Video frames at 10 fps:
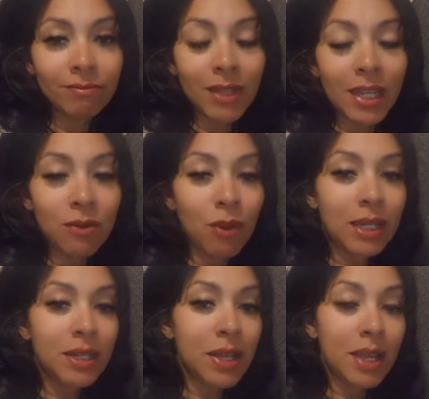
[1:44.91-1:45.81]
And
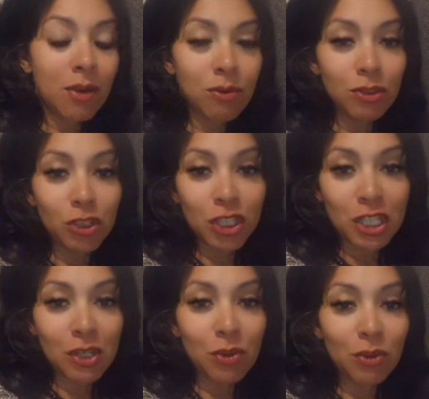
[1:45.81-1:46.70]
one day I will
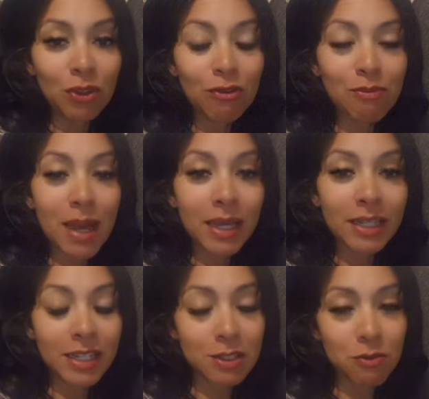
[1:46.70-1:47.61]
share all of
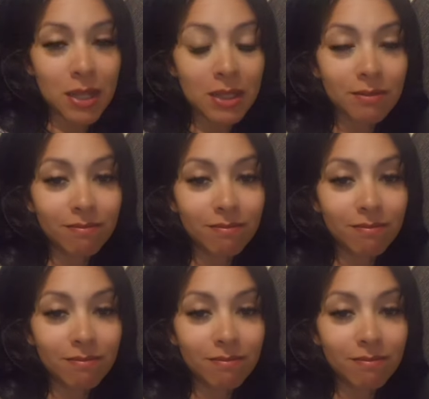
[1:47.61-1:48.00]
mine as well.